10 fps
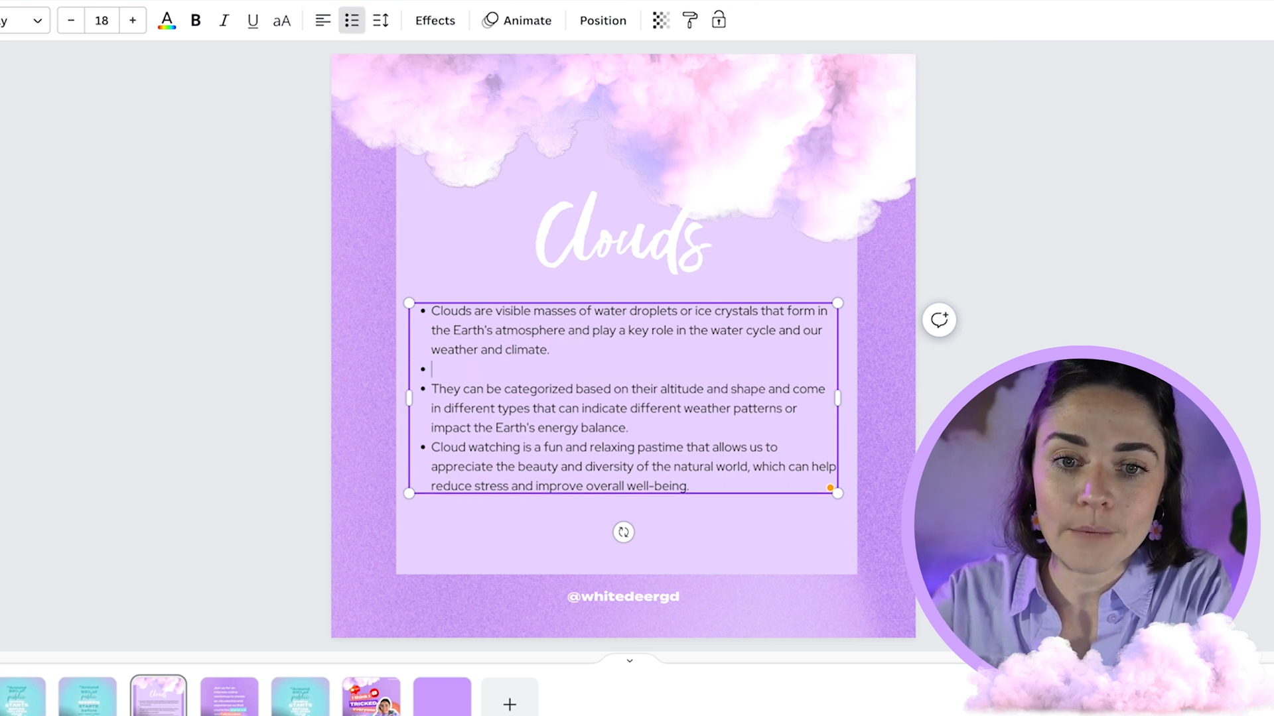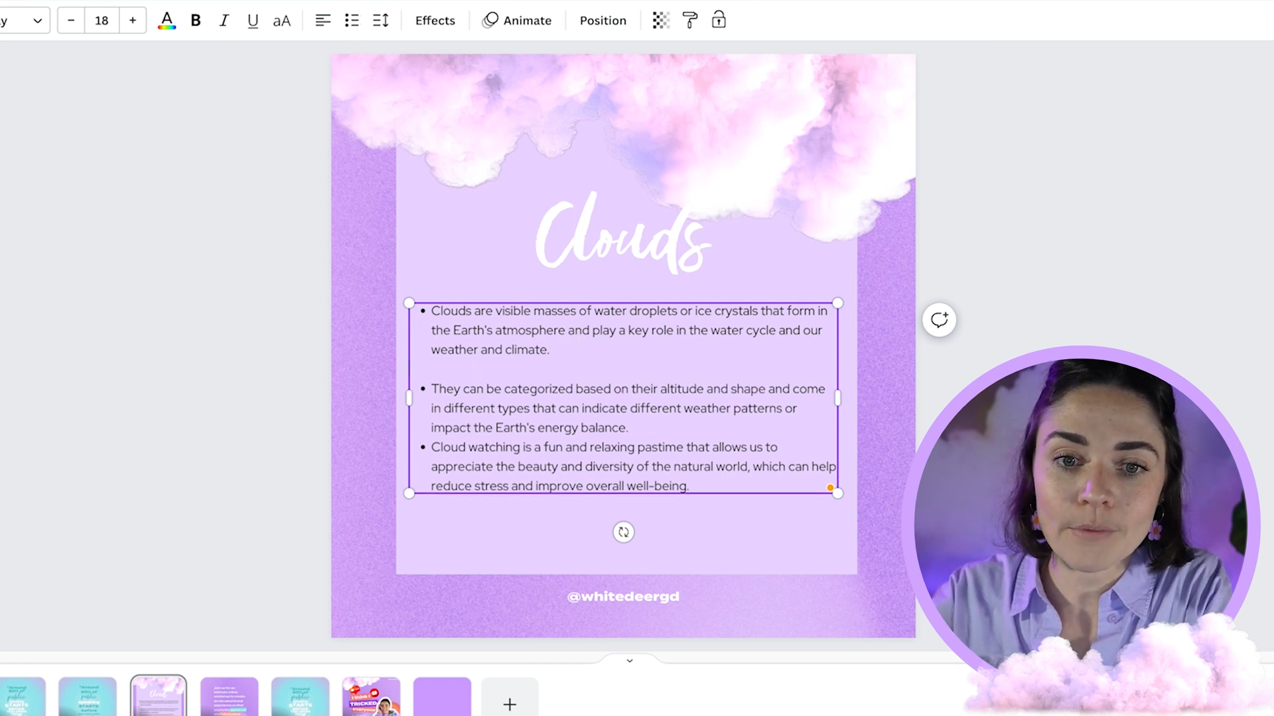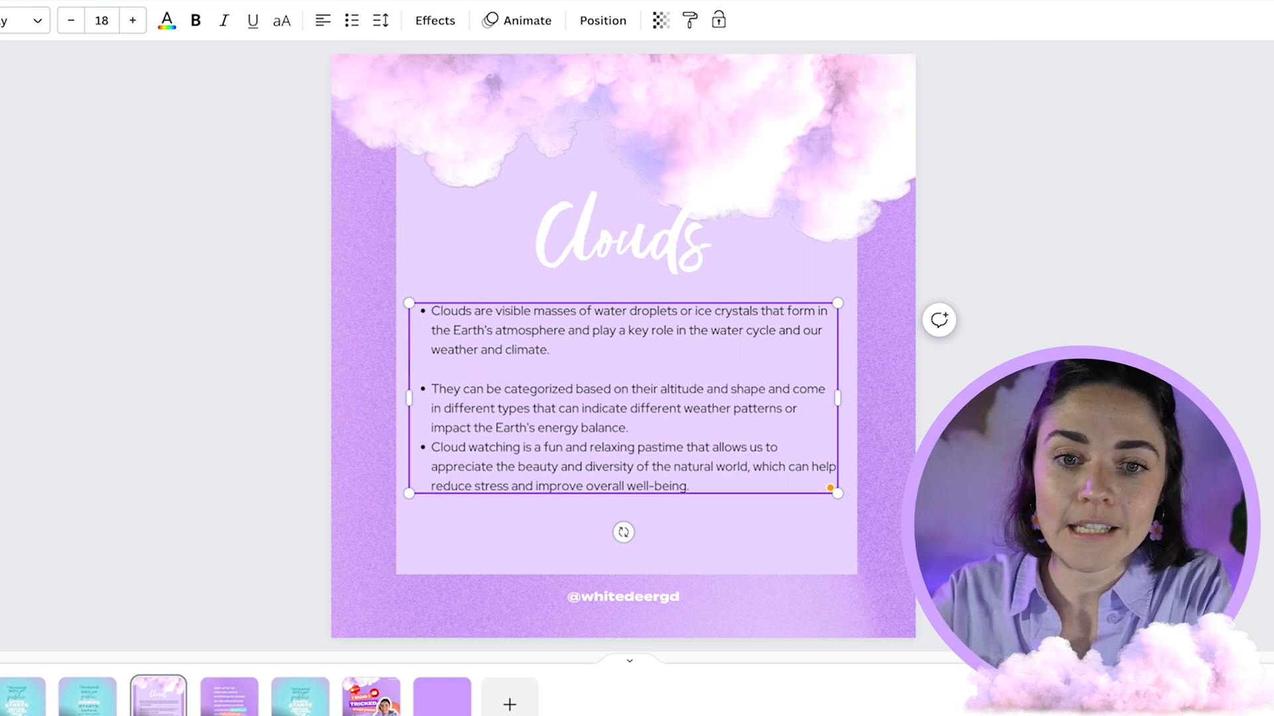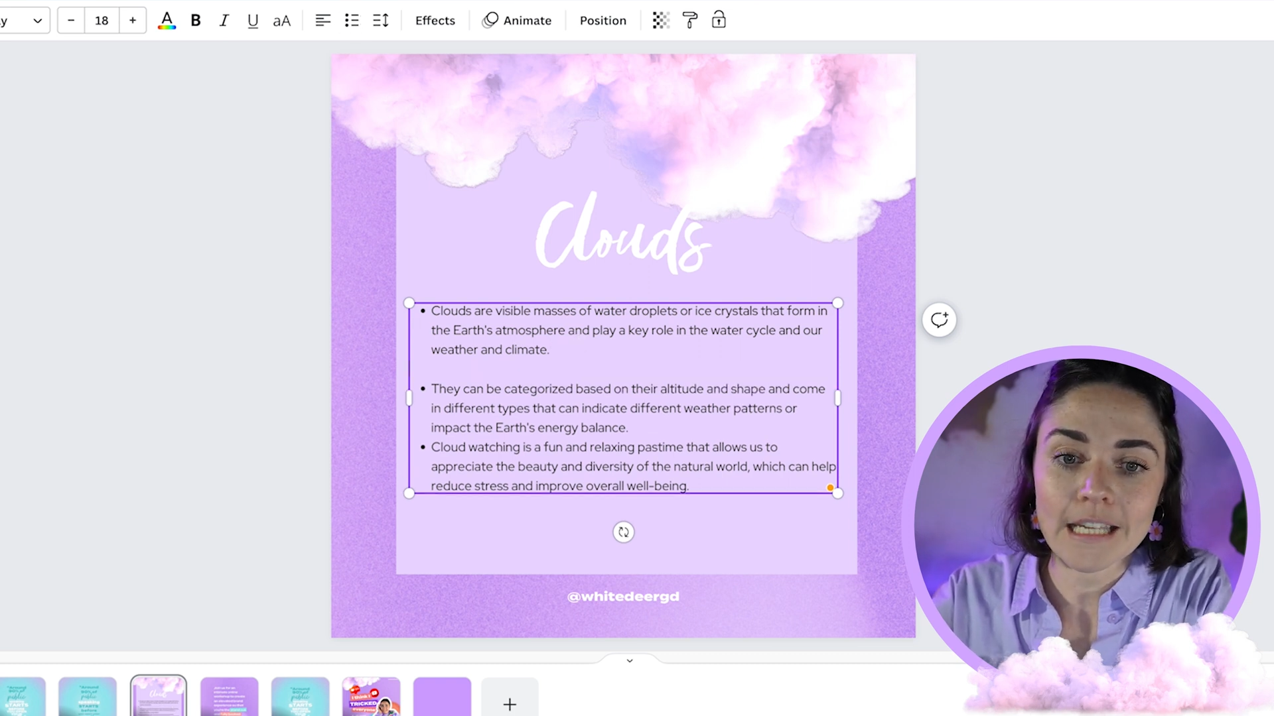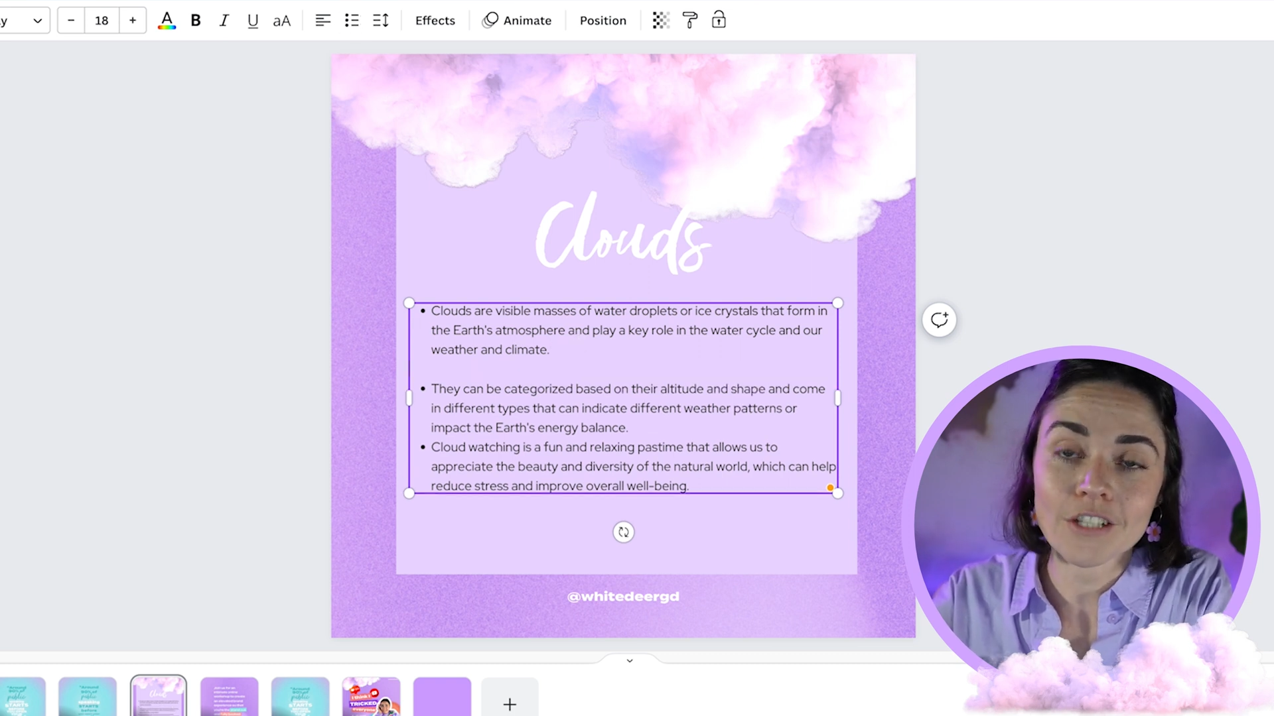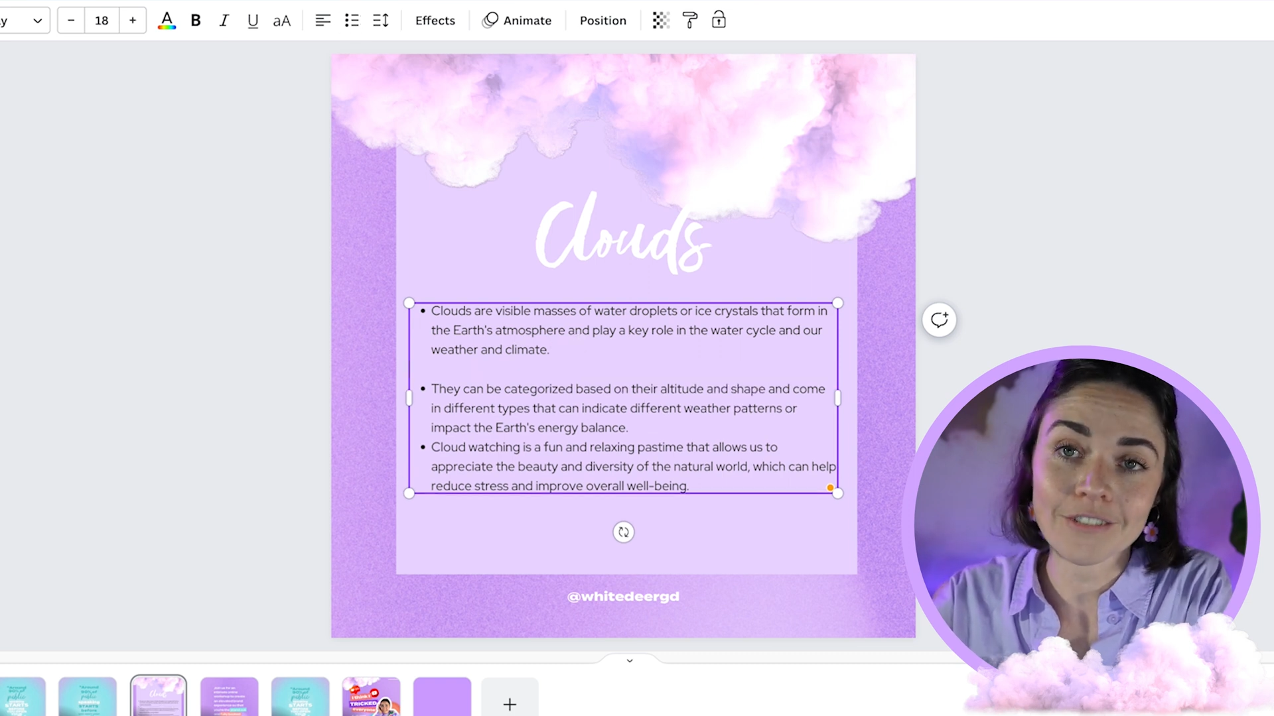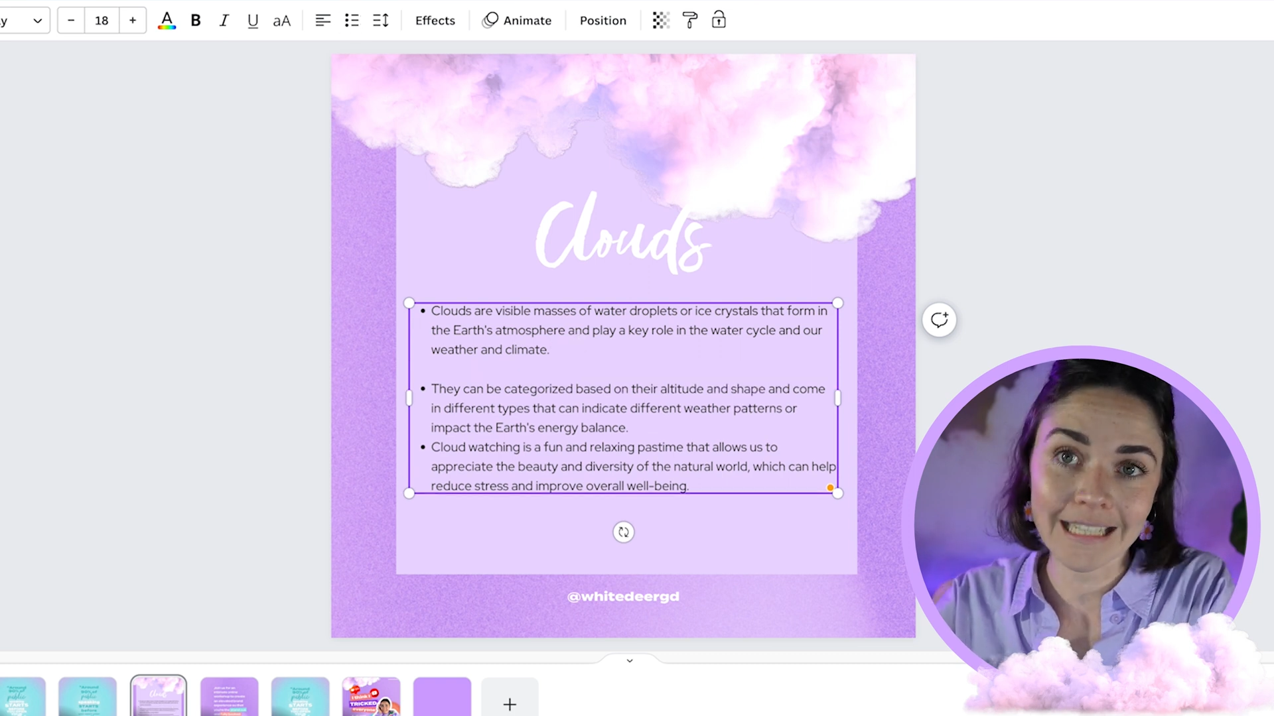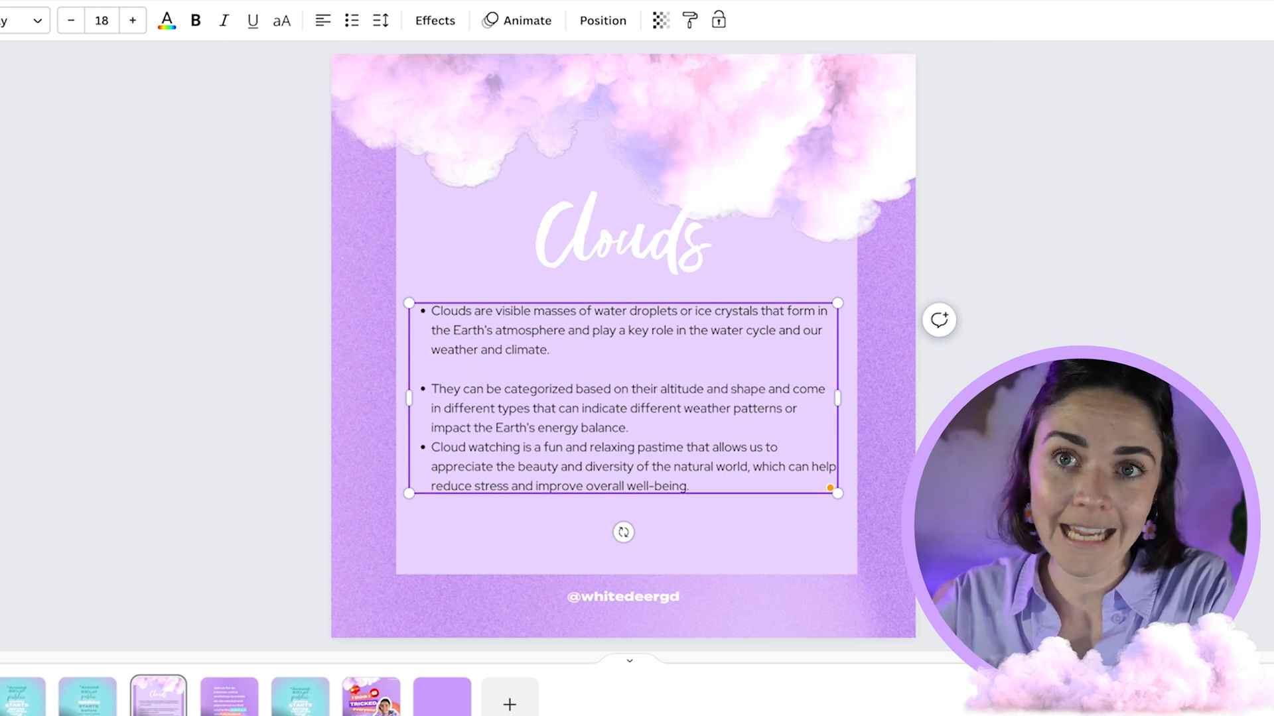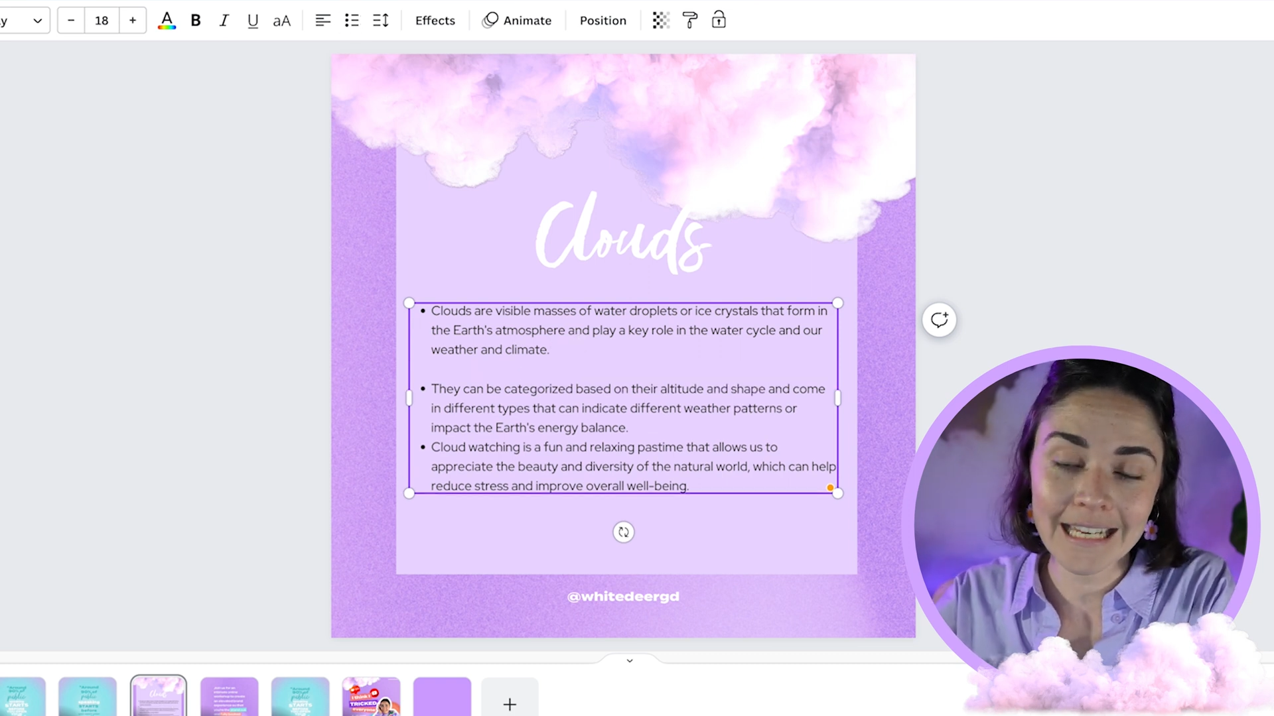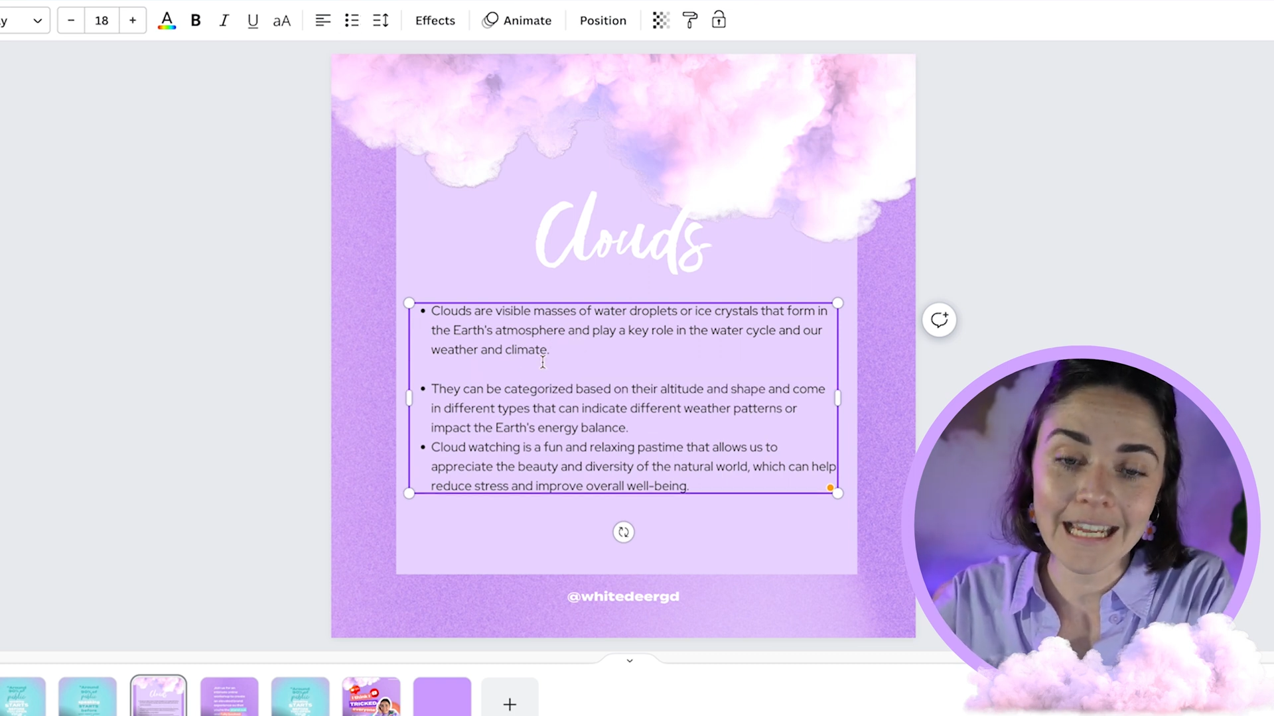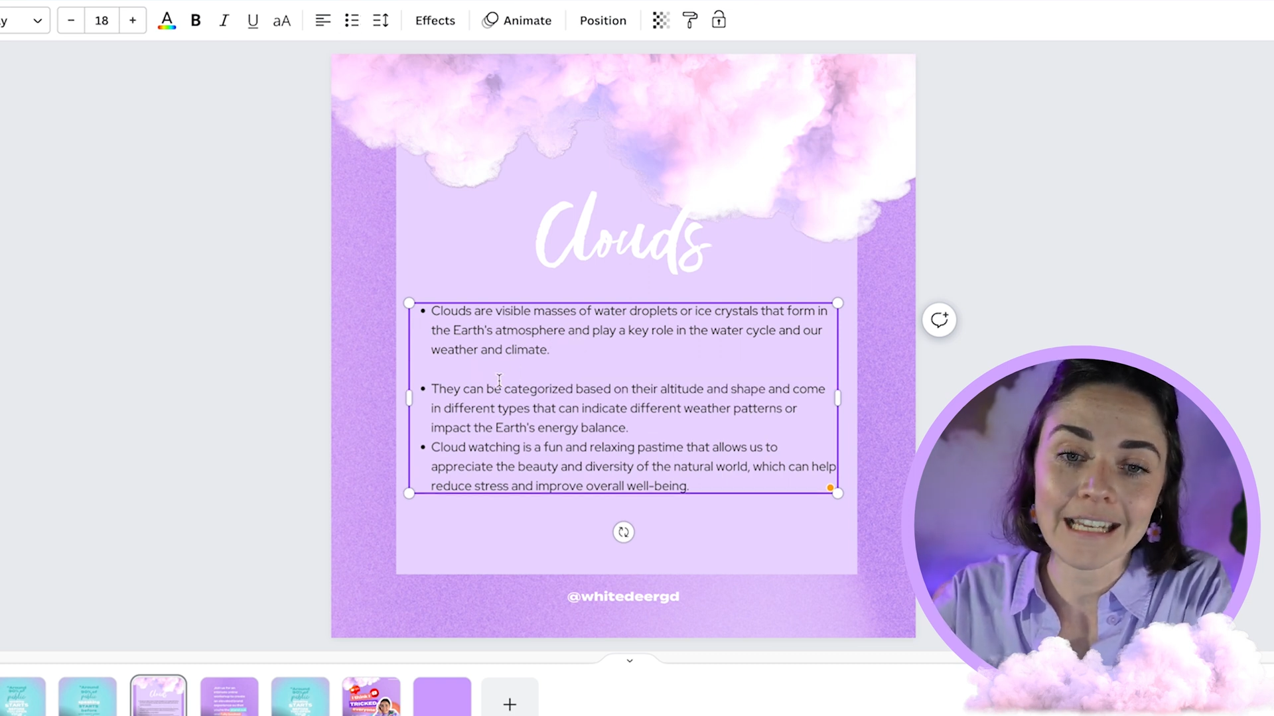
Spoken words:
and then press enter again,